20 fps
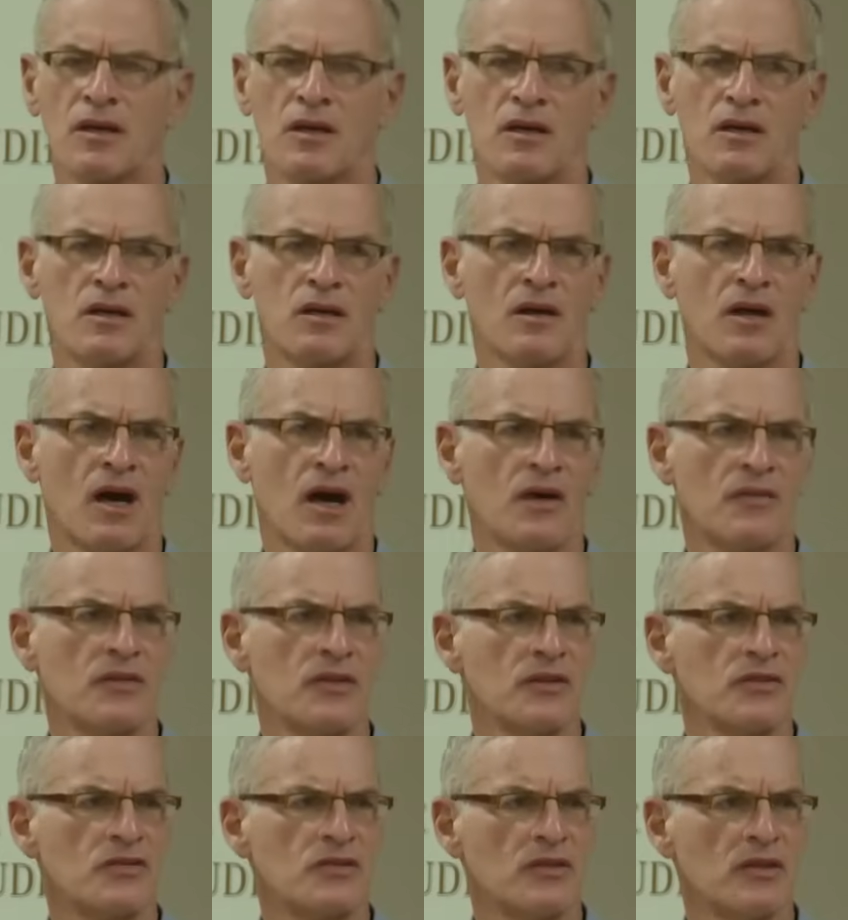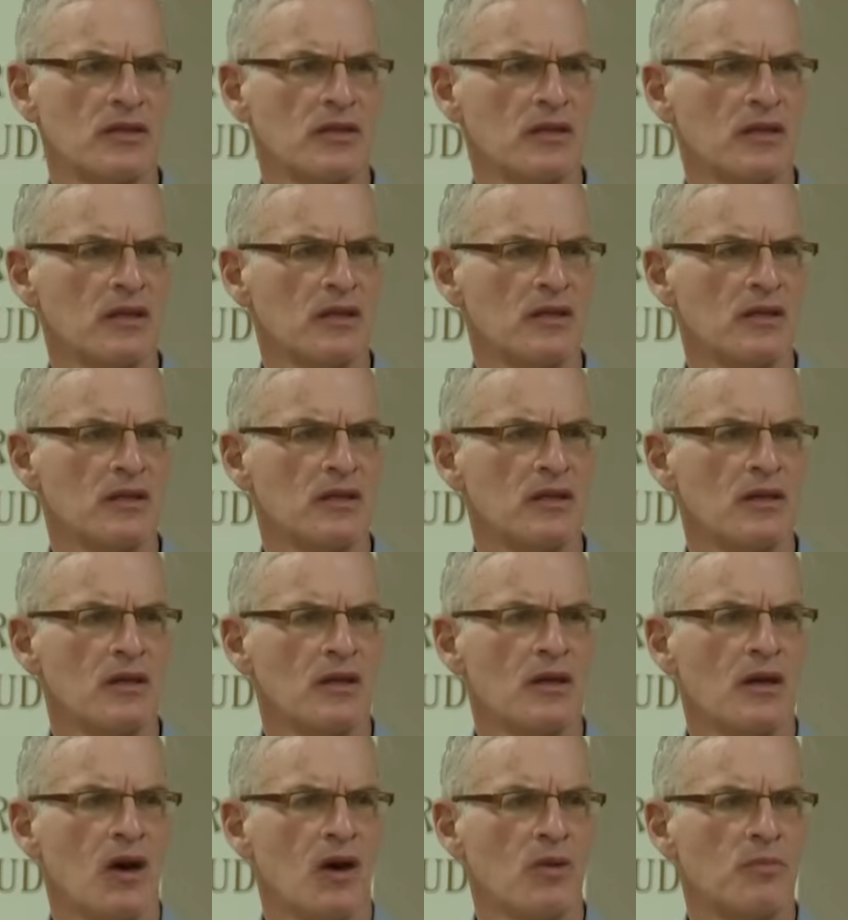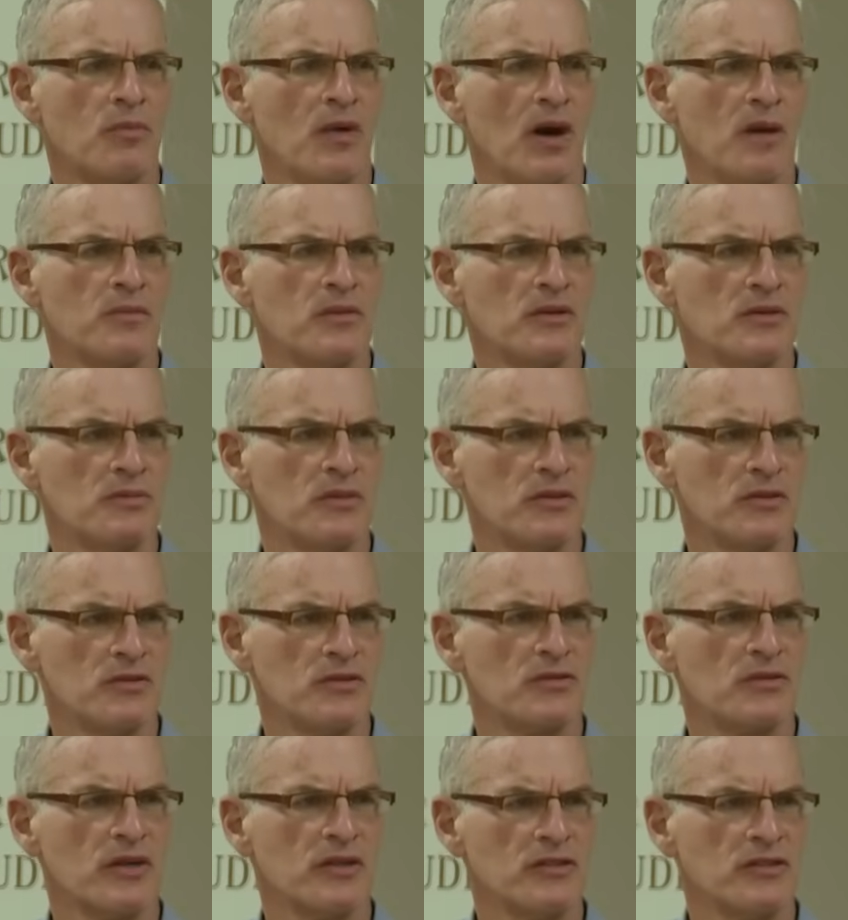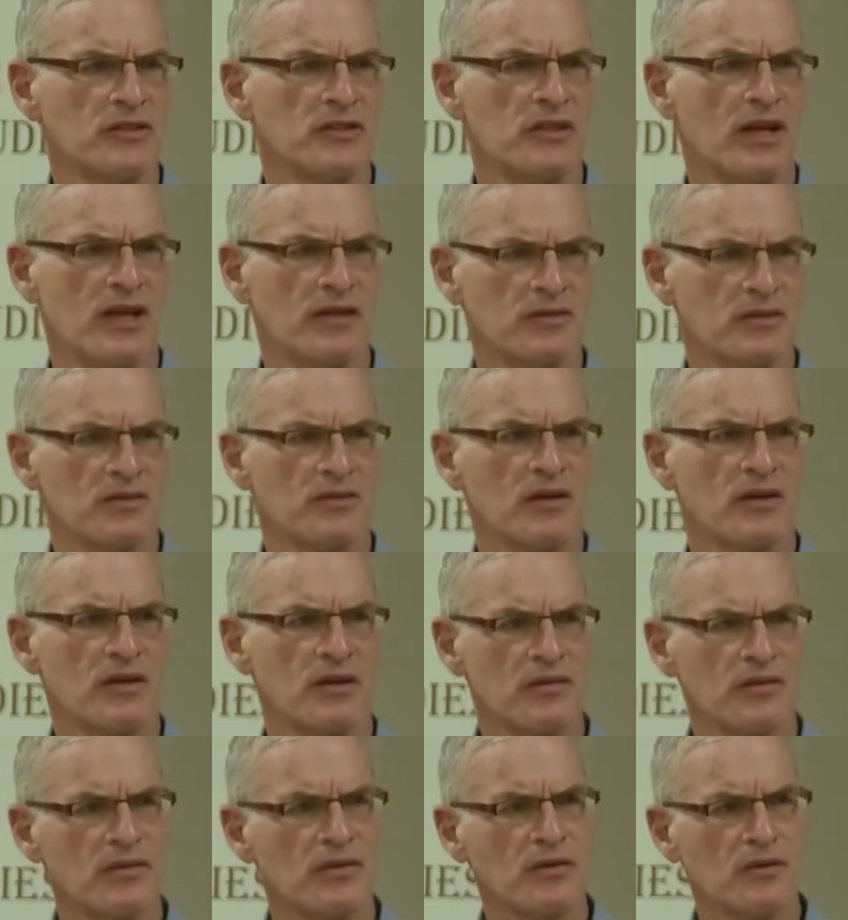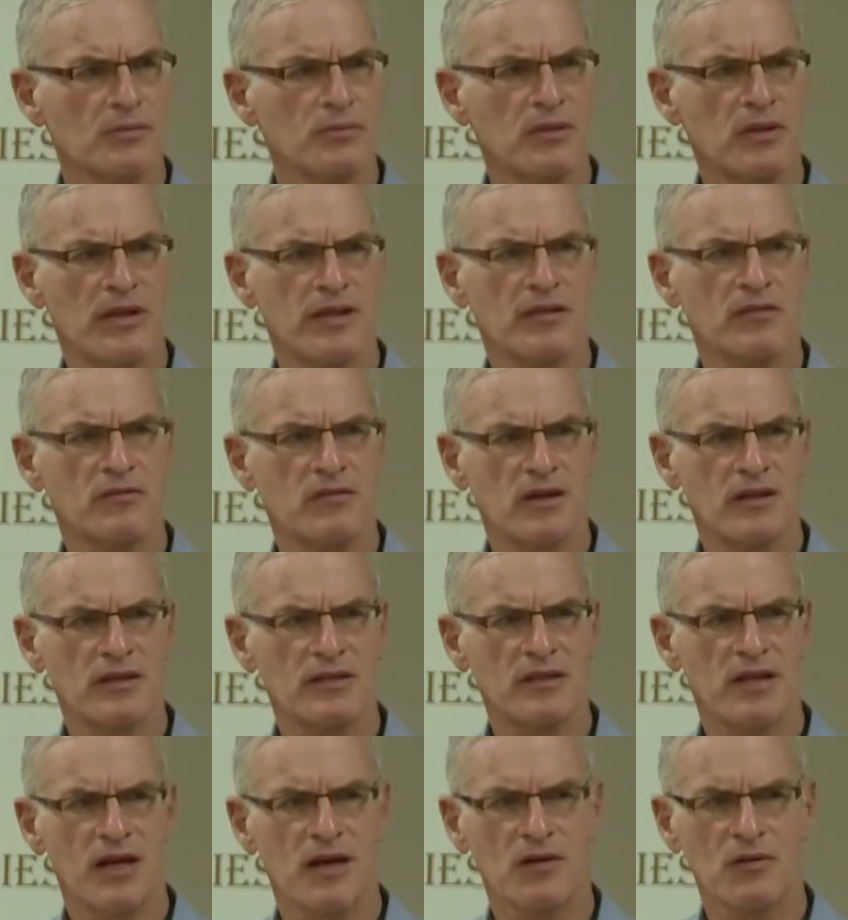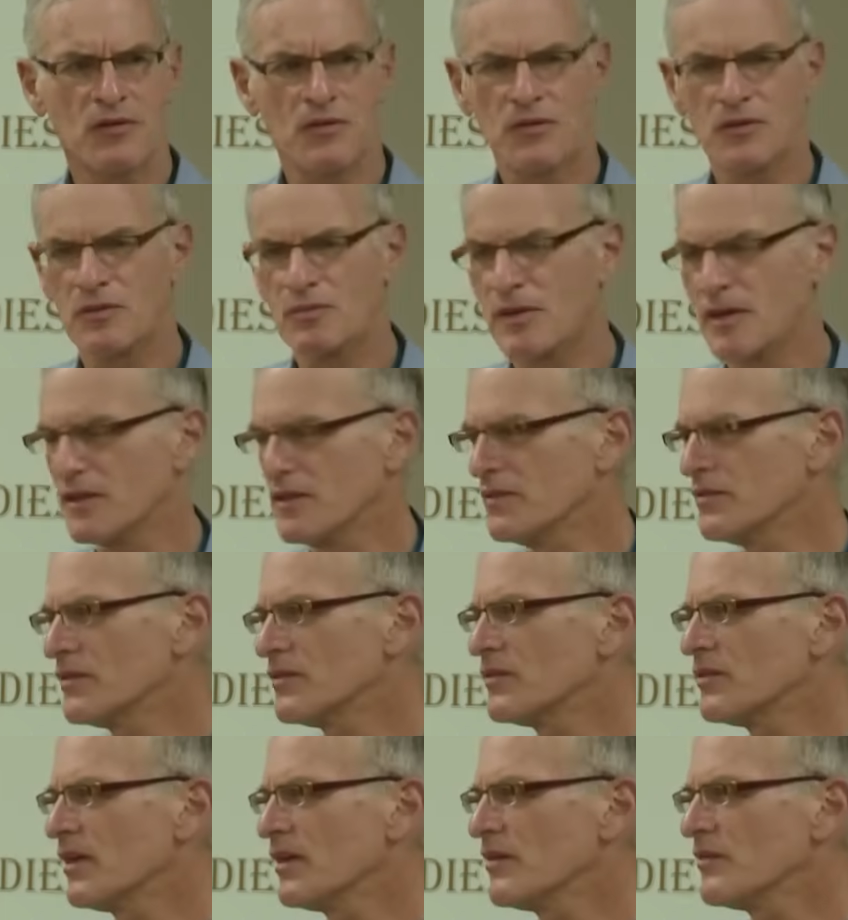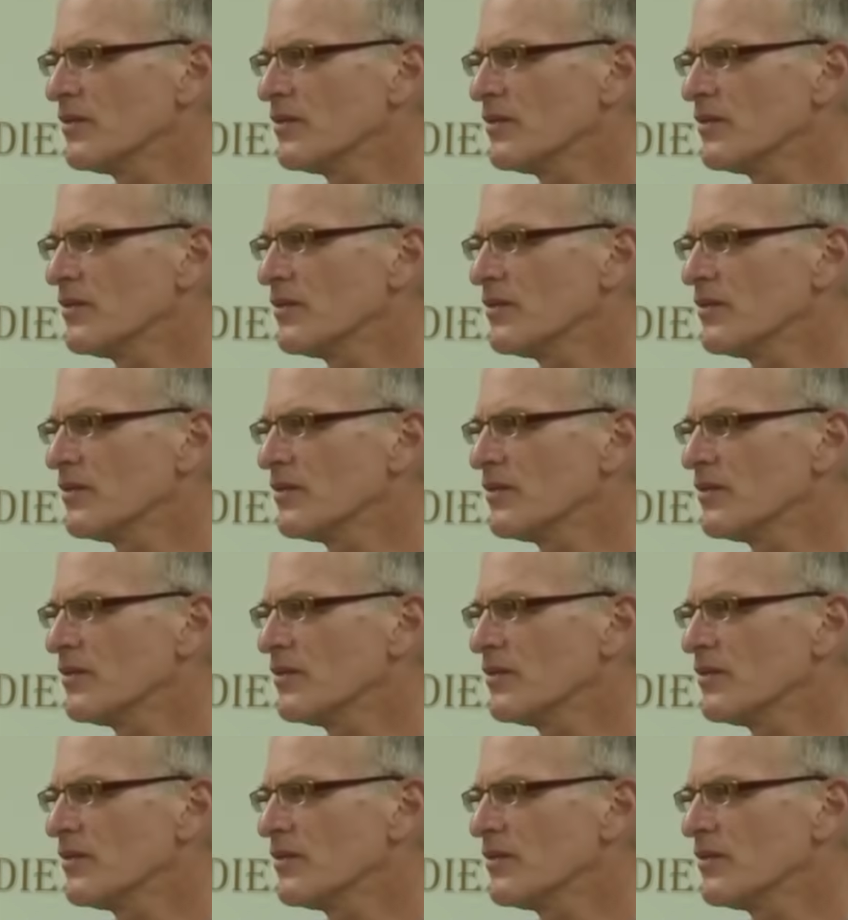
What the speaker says: Obviously, the Obama administration has a very full plate right now, you might even say